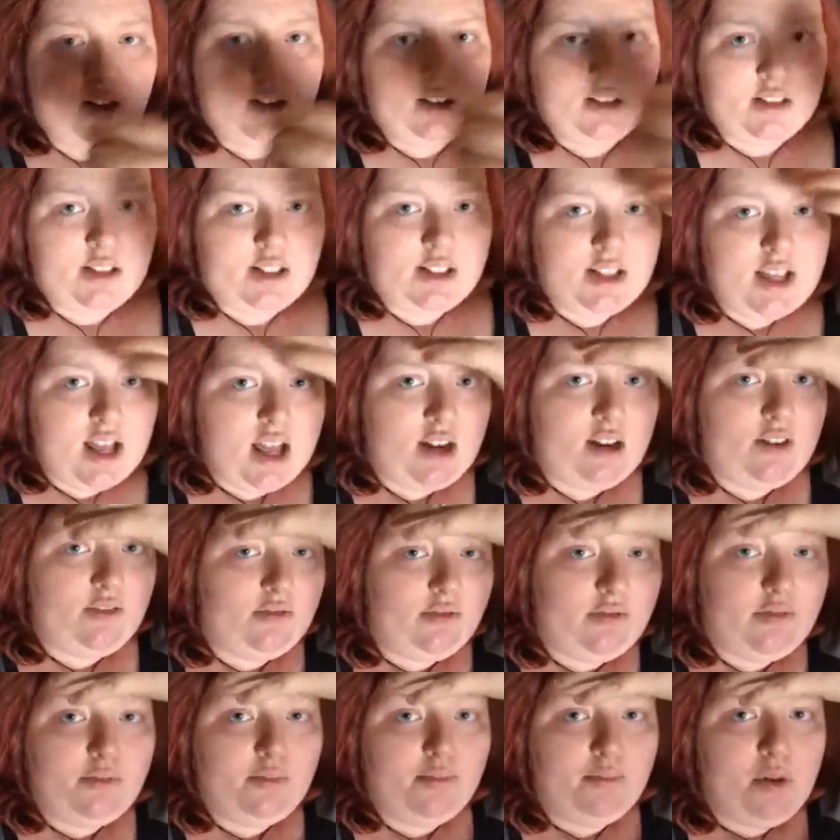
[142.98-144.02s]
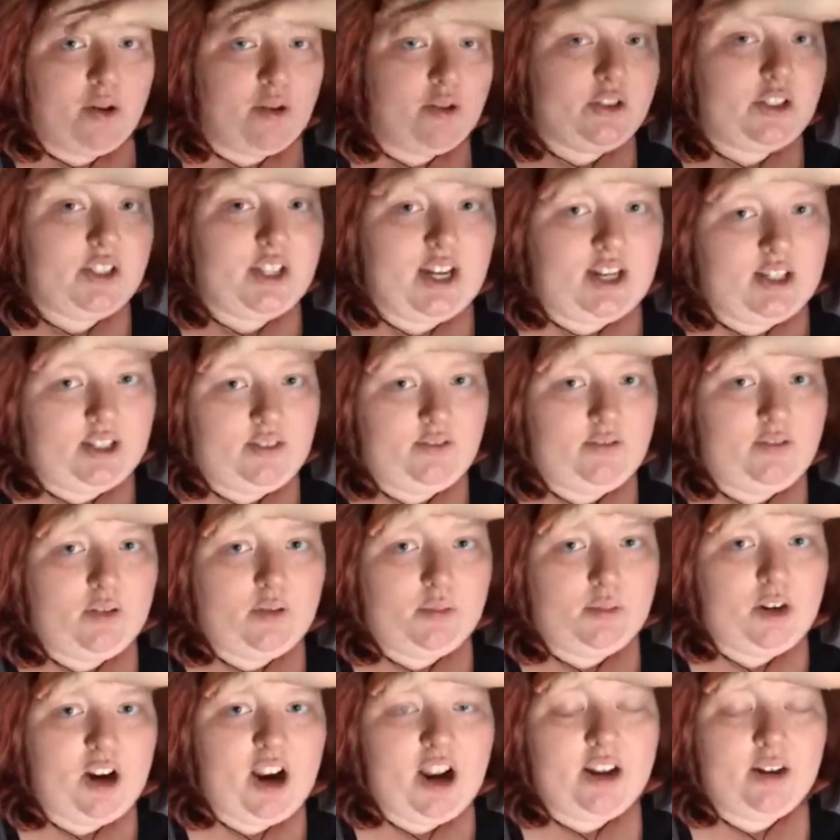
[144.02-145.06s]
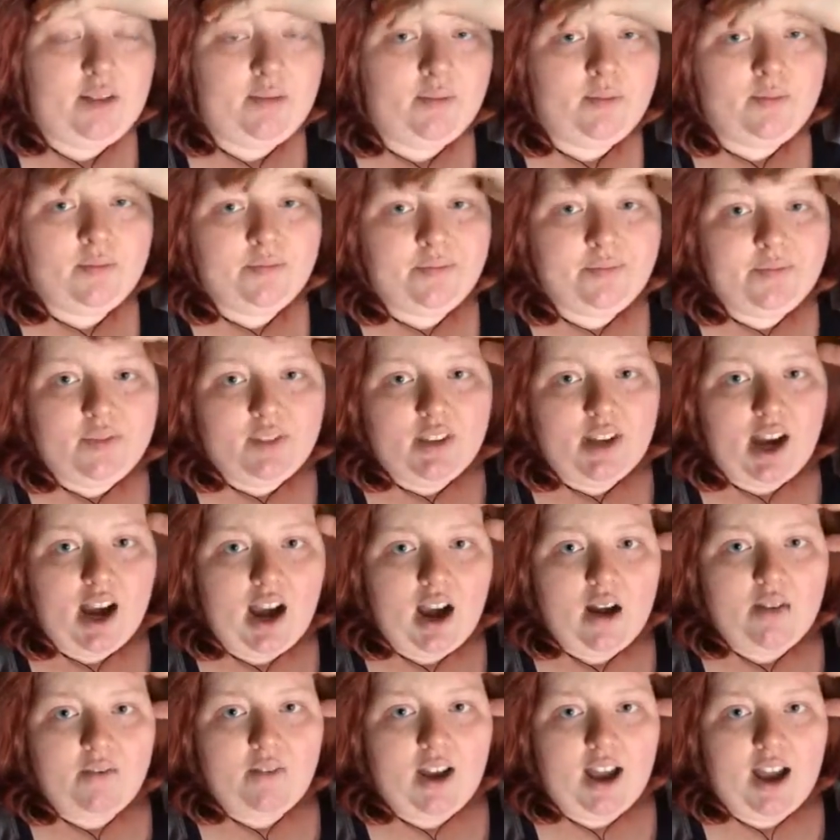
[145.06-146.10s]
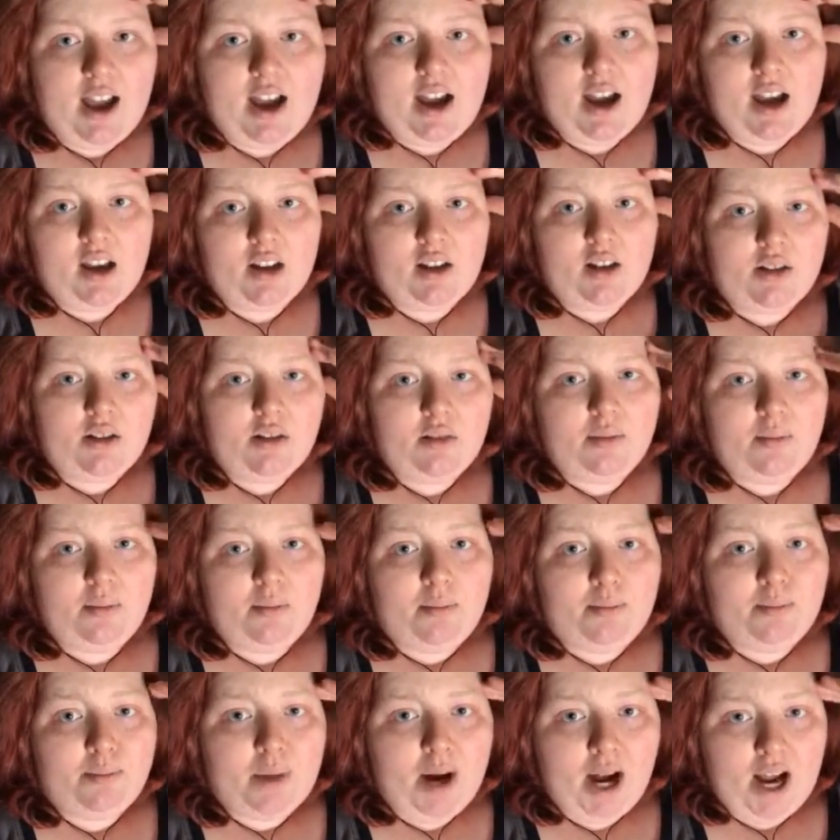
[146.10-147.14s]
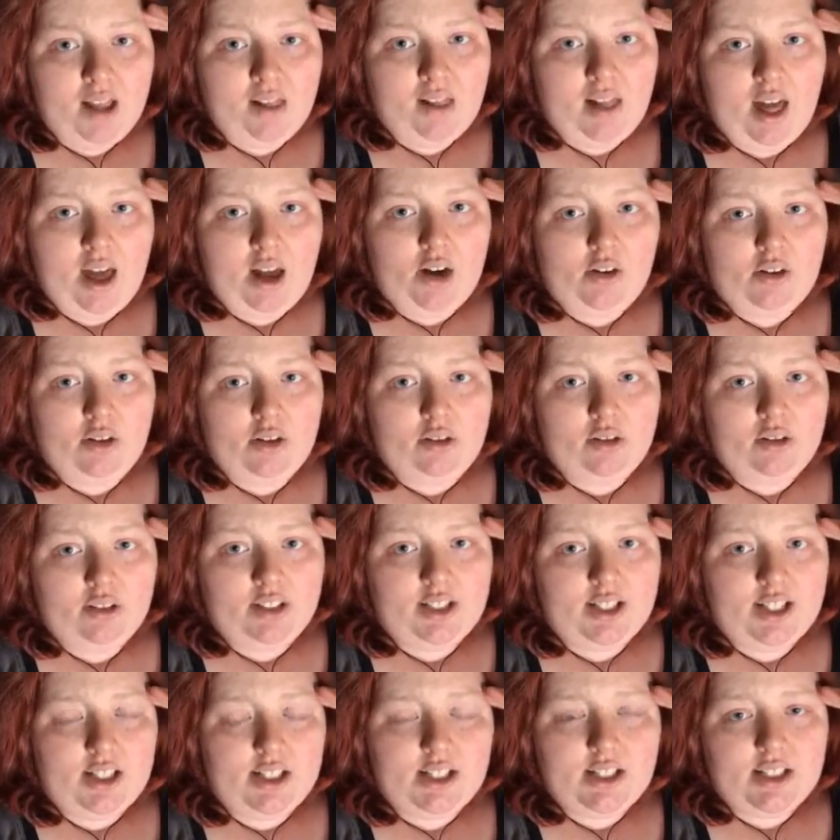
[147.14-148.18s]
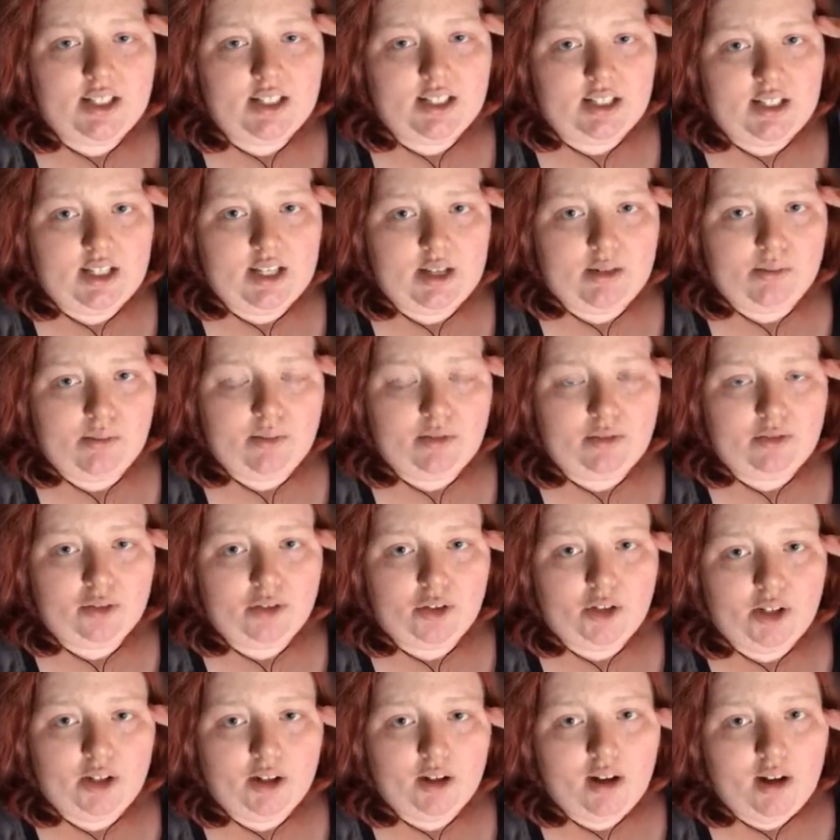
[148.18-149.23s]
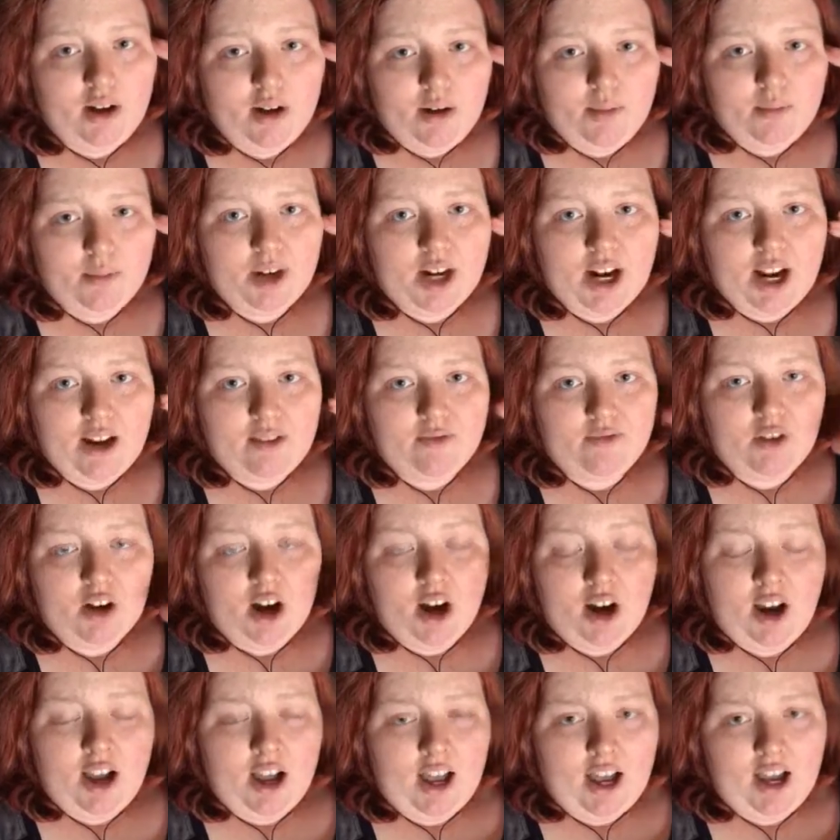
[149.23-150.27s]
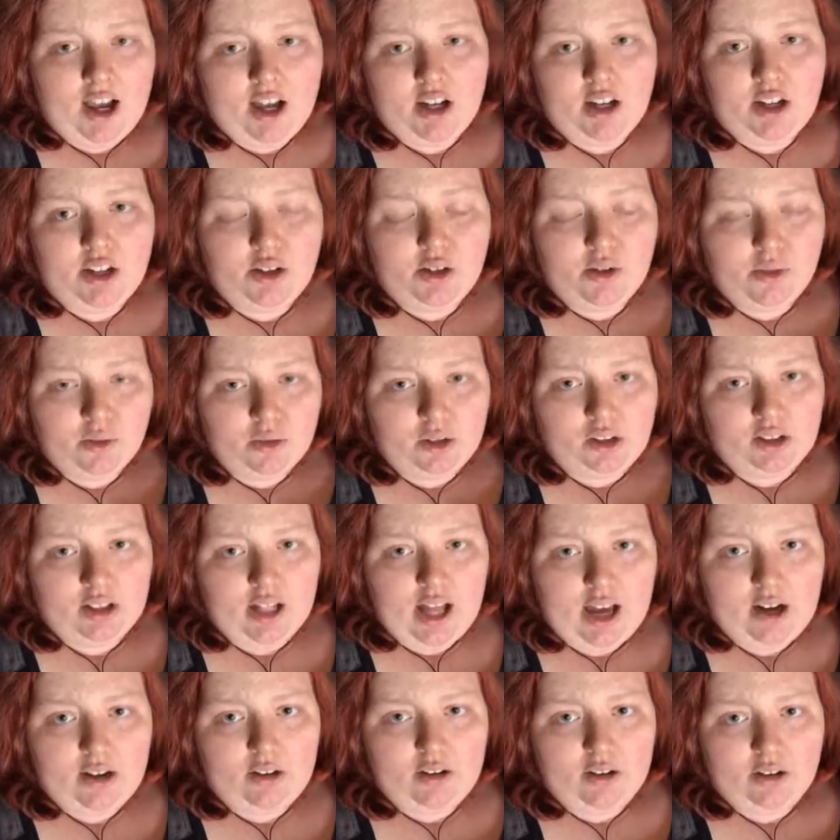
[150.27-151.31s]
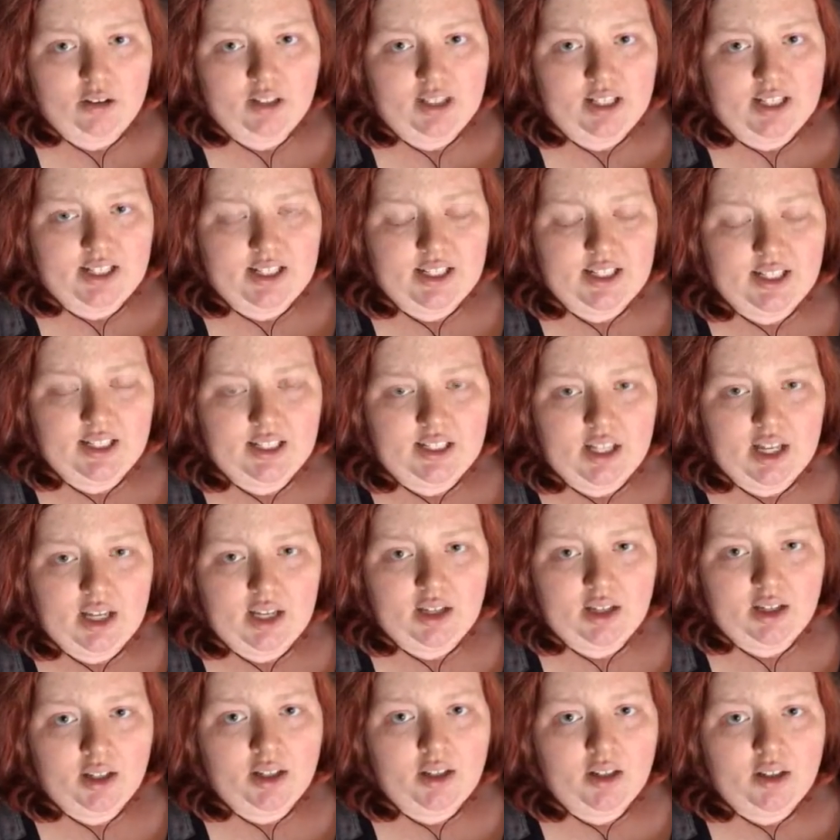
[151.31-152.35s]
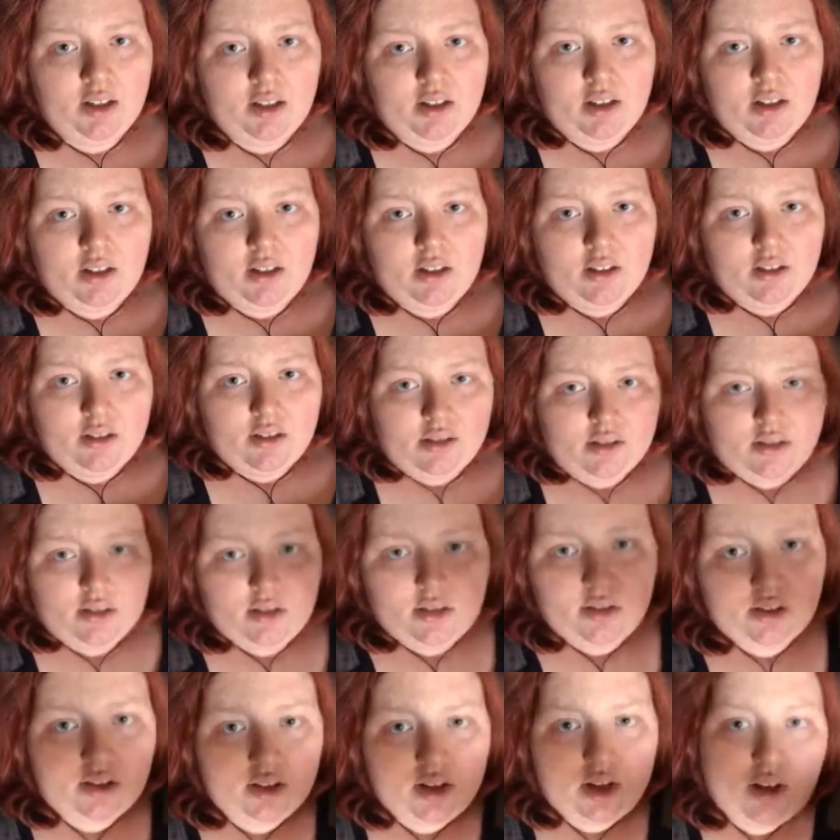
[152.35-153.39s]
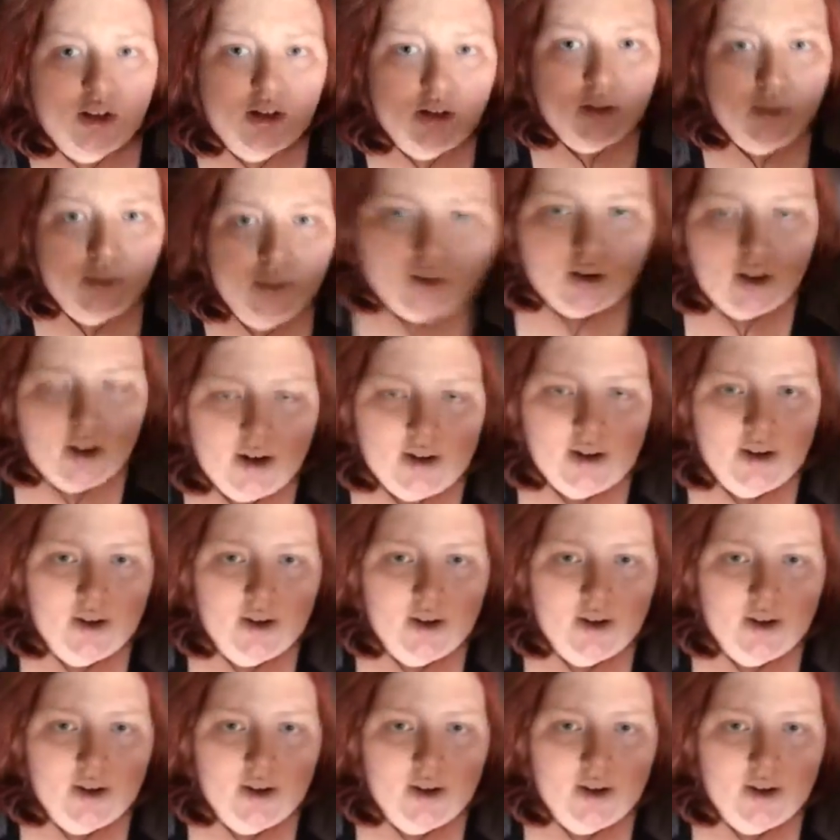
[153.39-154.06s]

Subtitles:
instead of both sides of your brain. I've had bilateral ECT before, but I have not had unilateral ECT. So,